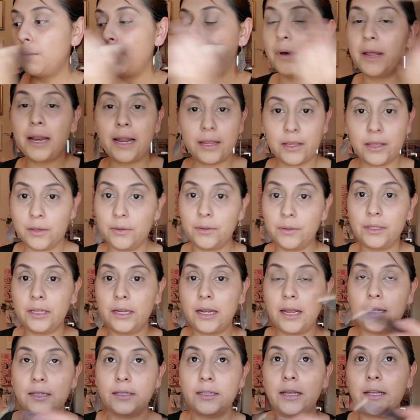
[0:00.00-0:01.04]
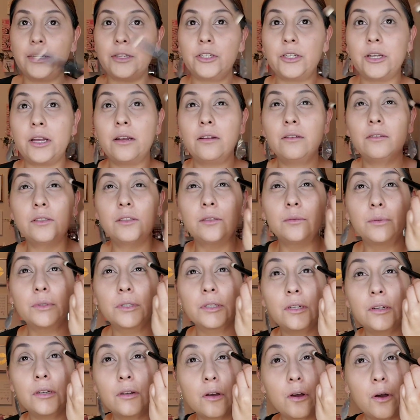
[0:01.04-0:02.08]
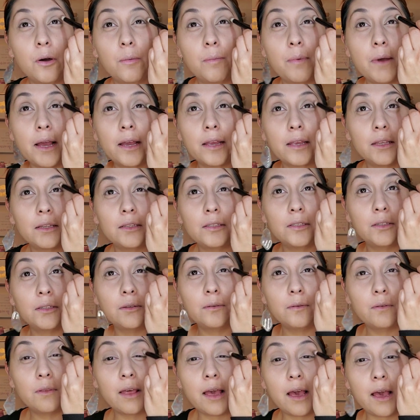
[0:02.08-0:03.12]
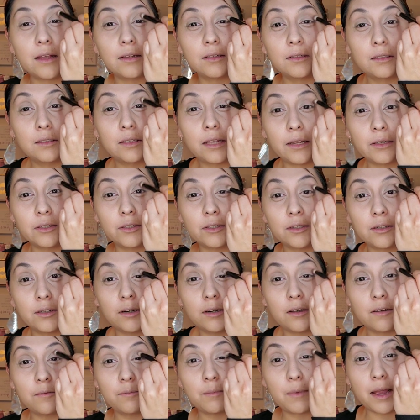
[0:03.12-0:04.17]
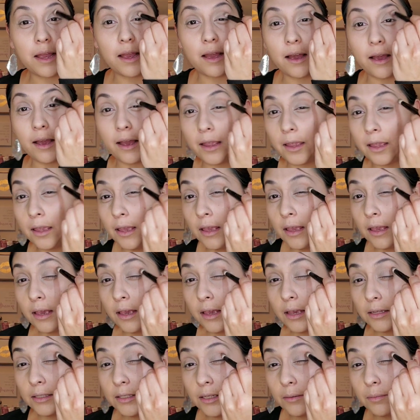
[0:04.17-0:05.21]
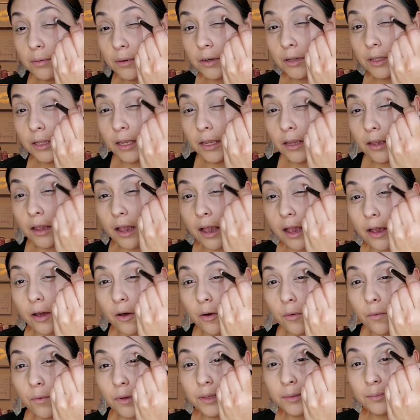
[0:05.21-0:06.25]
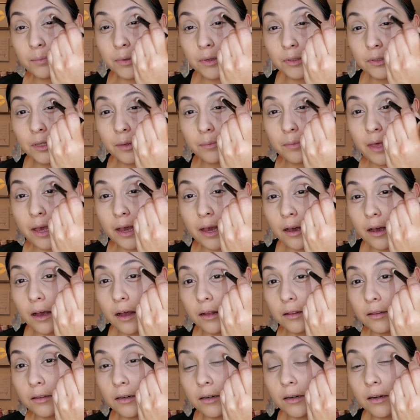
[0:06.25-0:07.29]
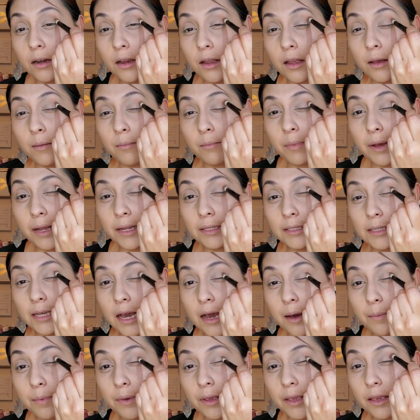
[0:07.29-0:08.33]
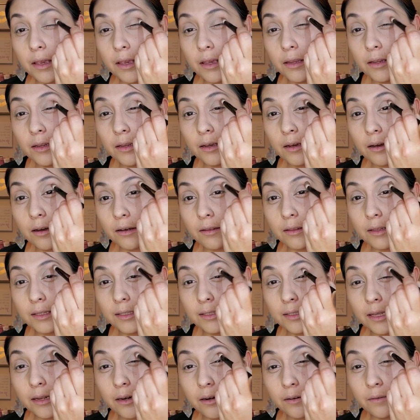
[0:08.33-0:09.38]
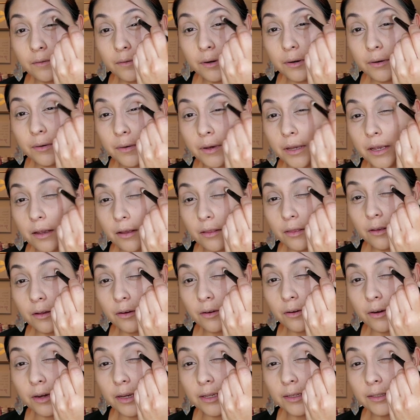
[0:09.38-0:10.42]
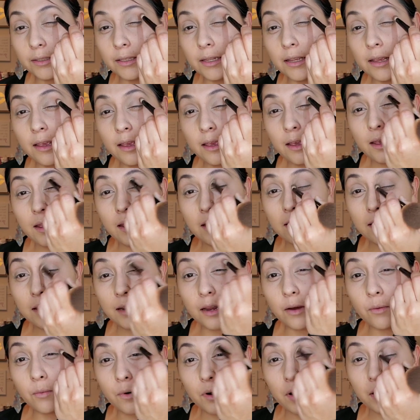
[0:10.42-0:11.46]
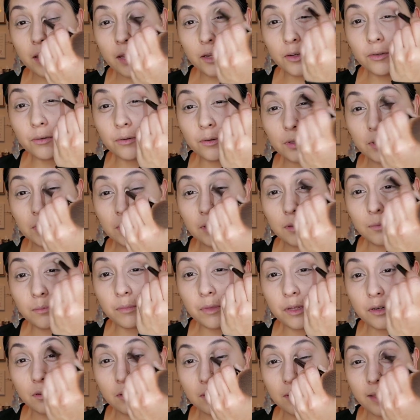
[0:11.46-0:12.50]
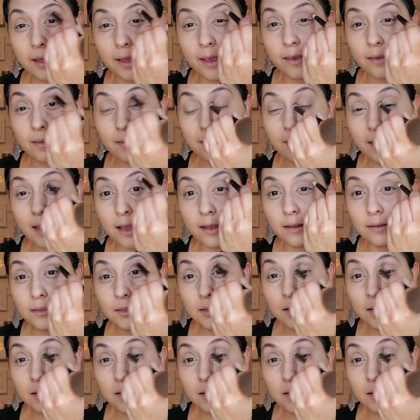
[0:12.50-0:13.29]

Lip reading: but I use it as eyeshadow. So we're gonna go back into that center of my eye. And typically I always build up that color by tapping it on the center real quick on the crease, and then I work it towards the middle like that.